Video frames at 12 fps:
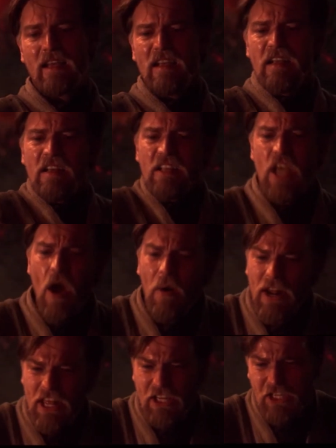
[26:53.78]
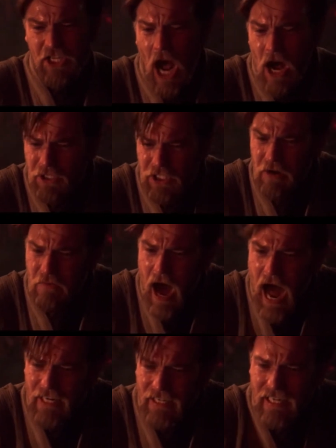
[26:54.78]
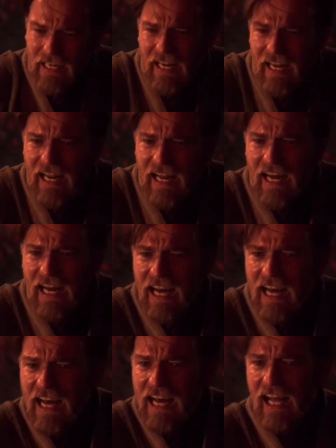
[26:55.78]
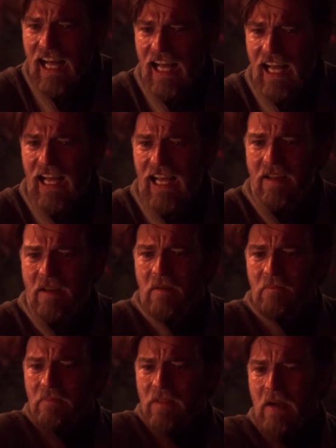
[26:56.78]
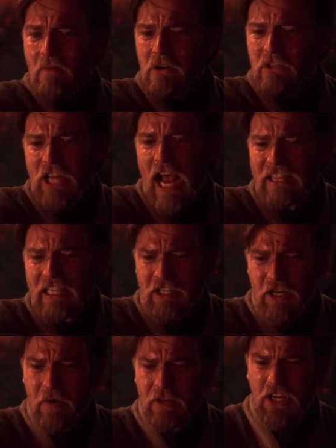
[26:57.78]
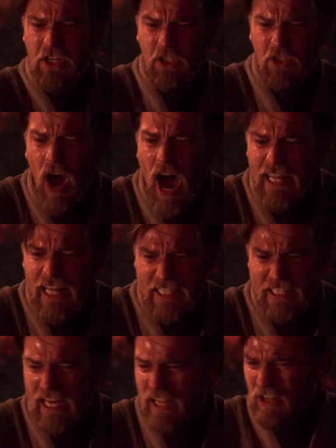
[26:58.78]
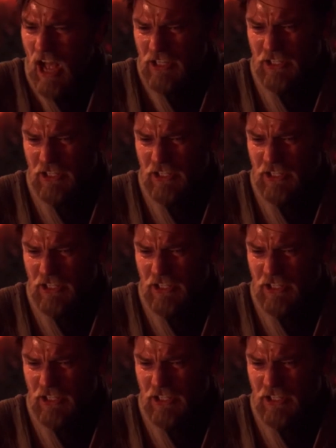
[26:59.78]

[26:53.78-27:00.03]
prophecy foretells the destruction of the Sith, but Anakin defies expectation by joining the Sith.